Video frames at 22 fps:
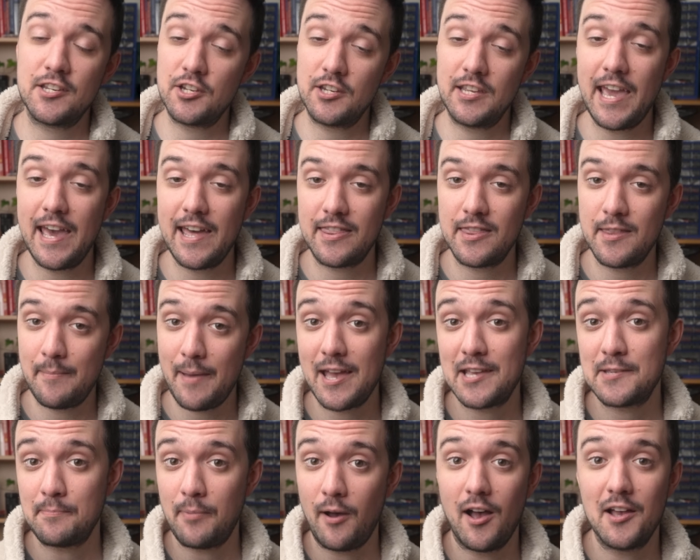to get the
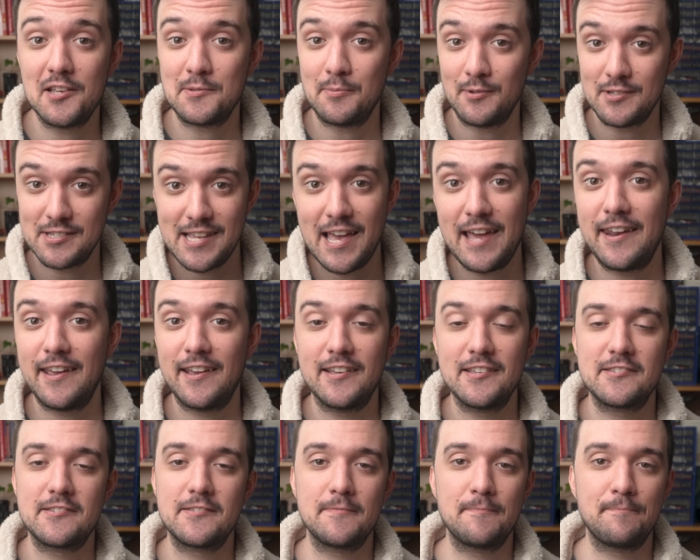best possible
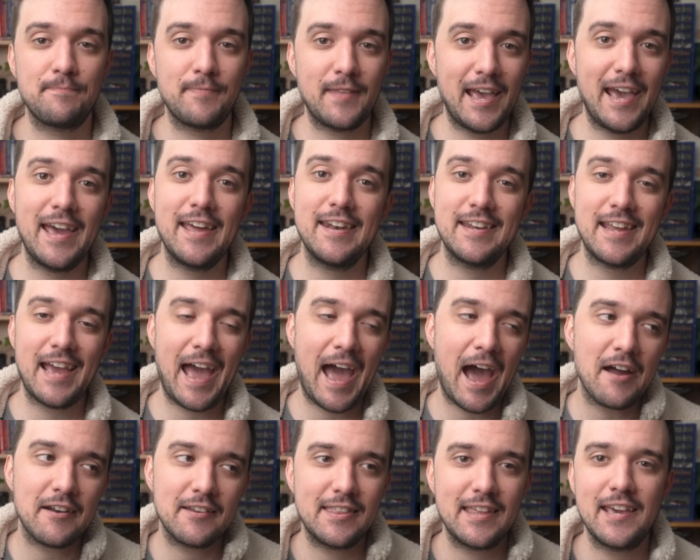settings, and
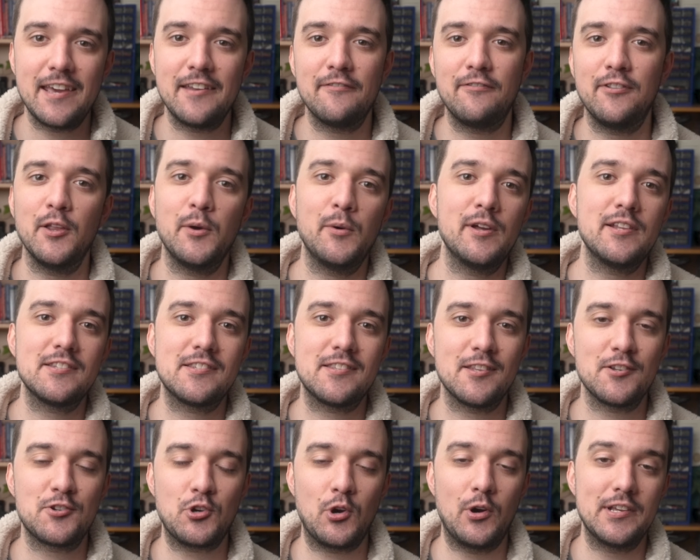how do they influence
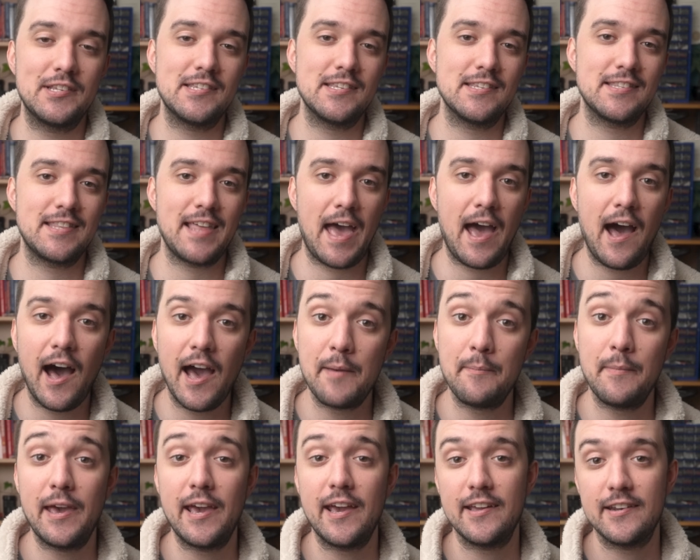the choices that
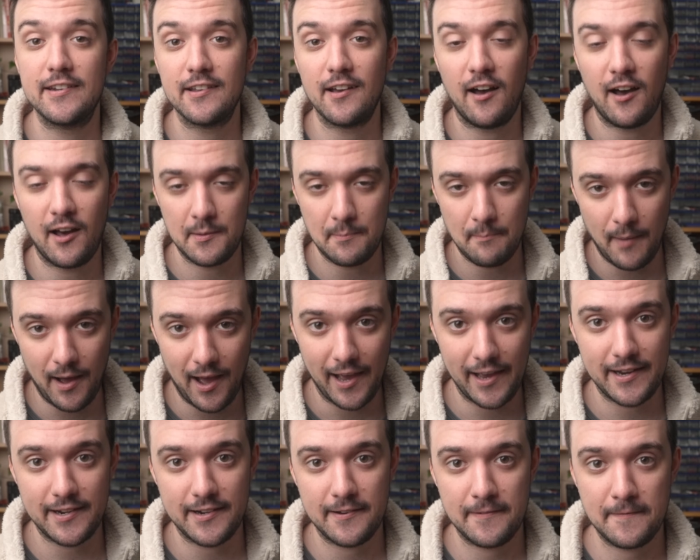I made on
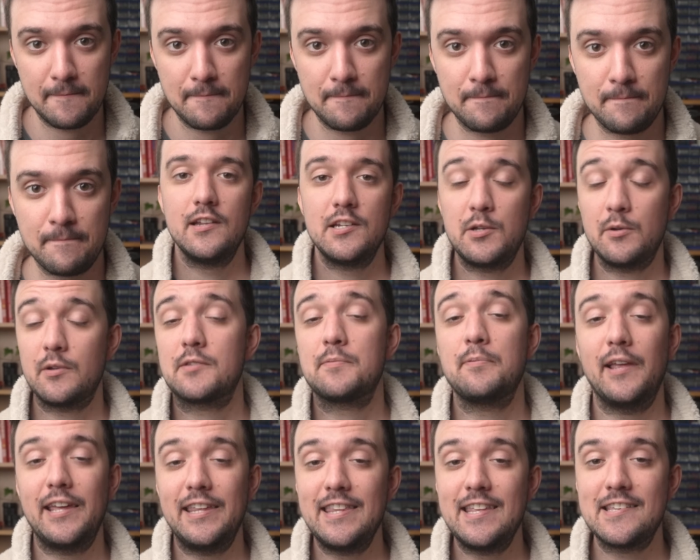mine? To
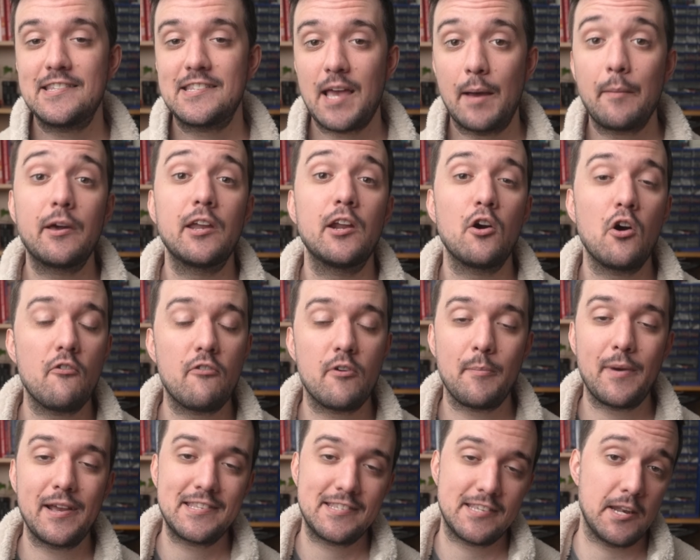explain this, I'm gonna go over
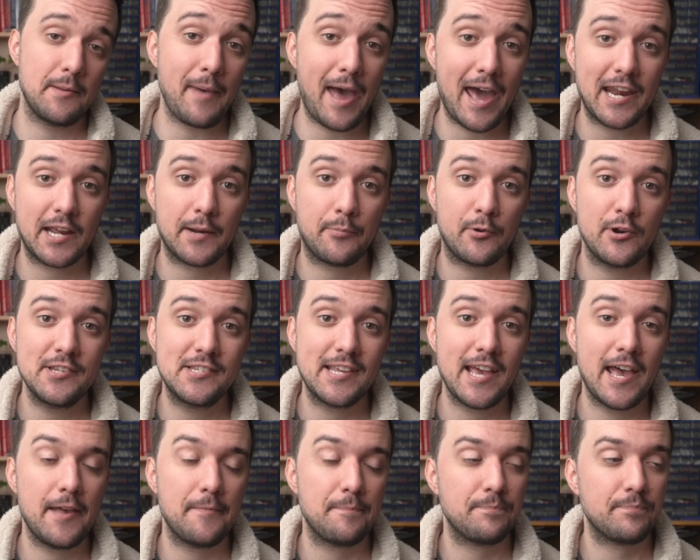my cinematic
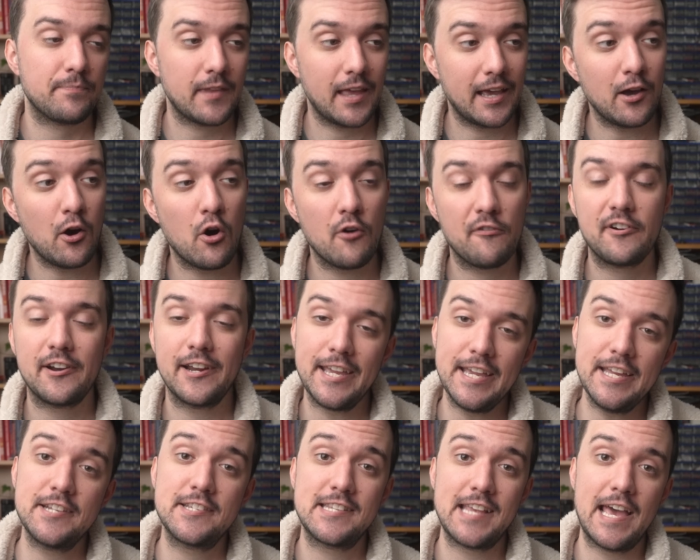preset and go over
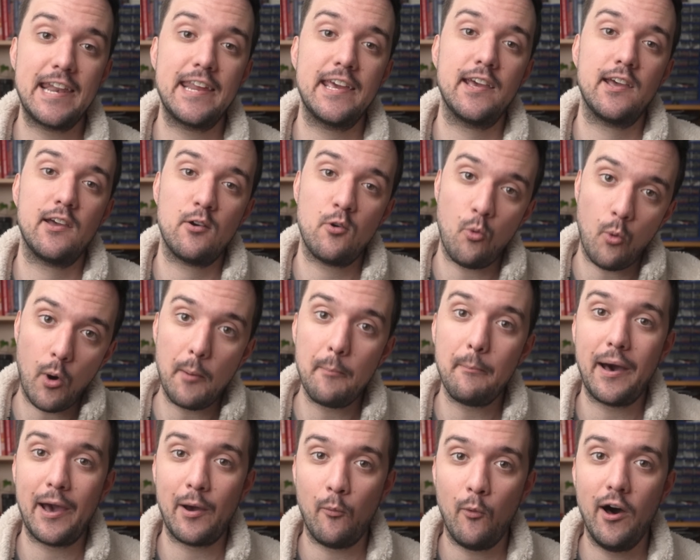each setting
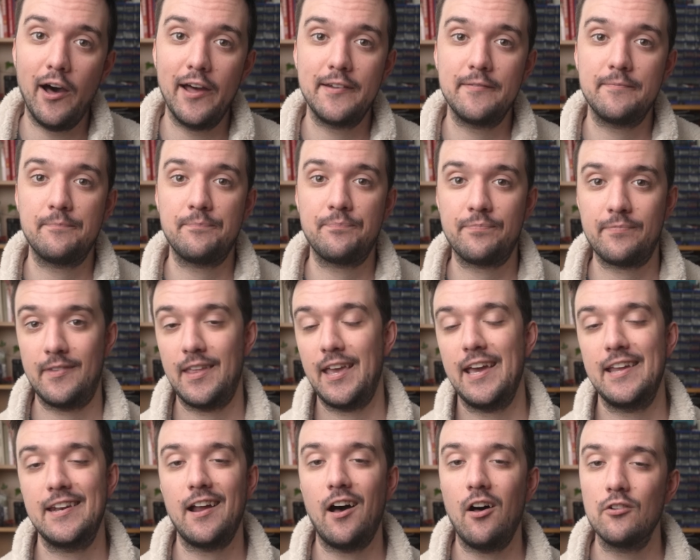one by one
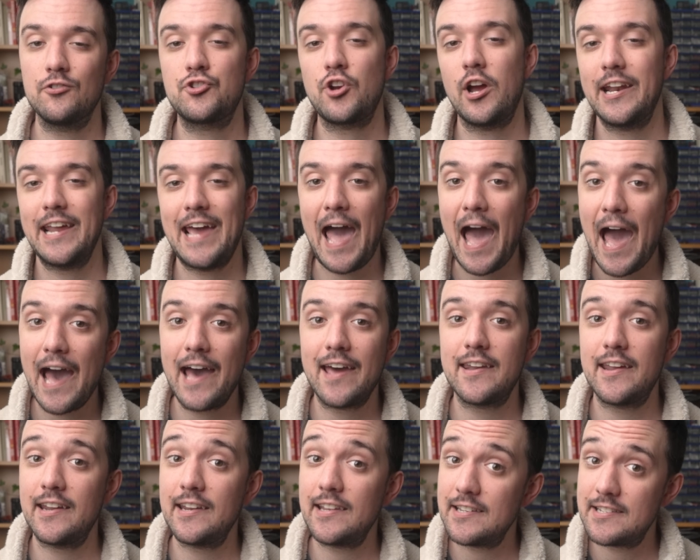and I'll try to
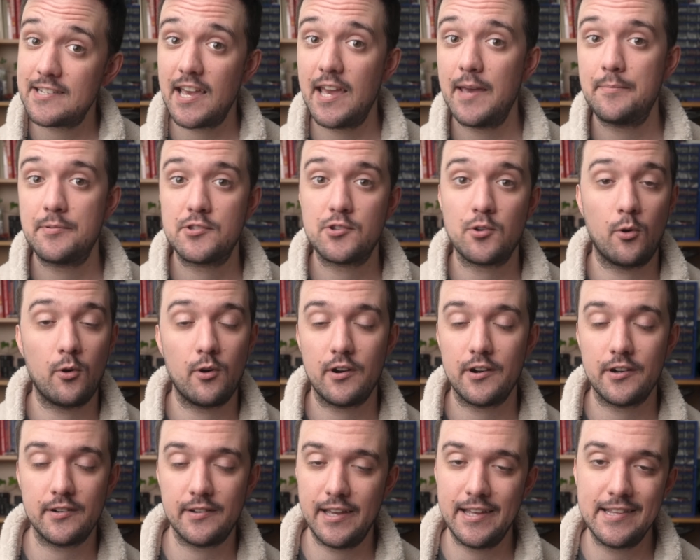add any tips
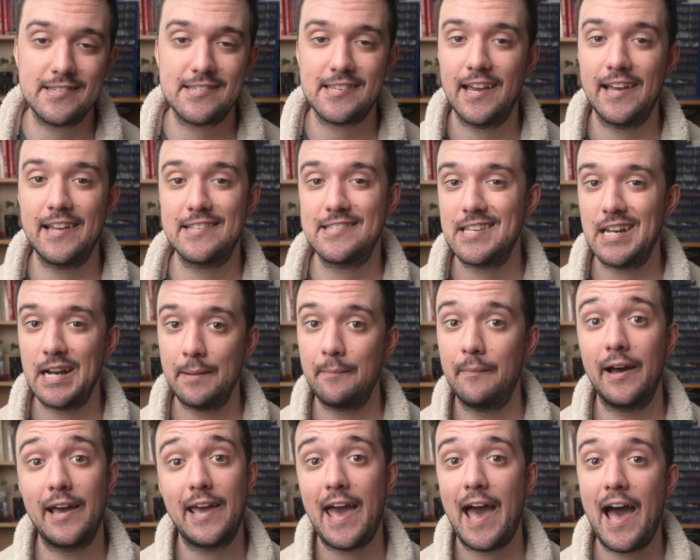or insights that I
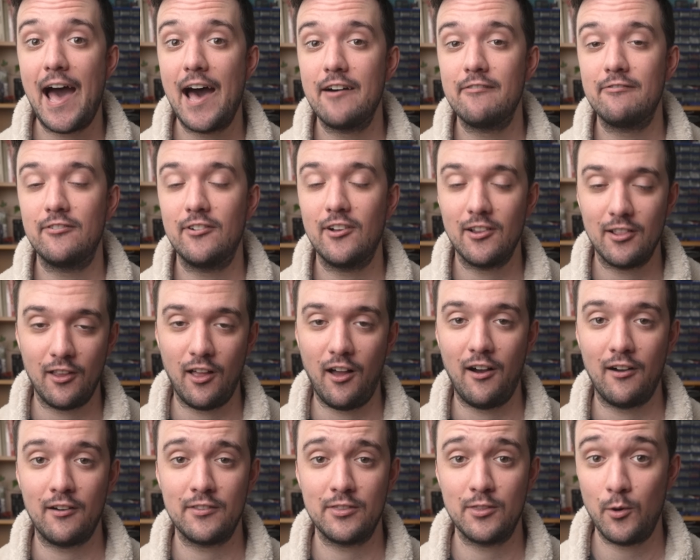might have
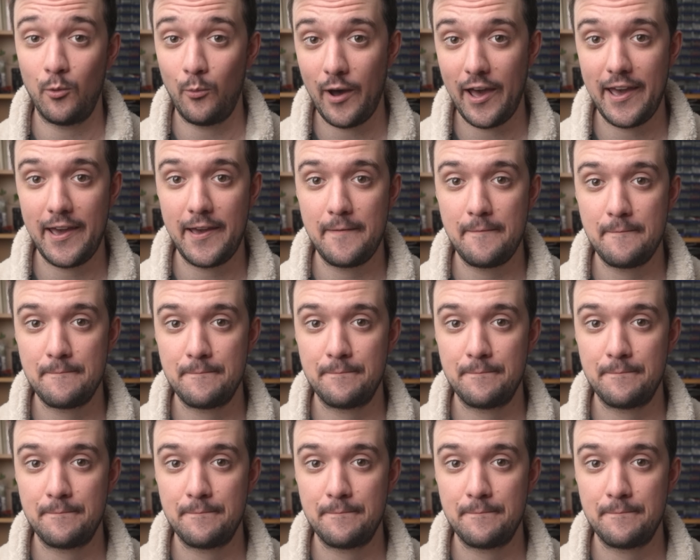along the way.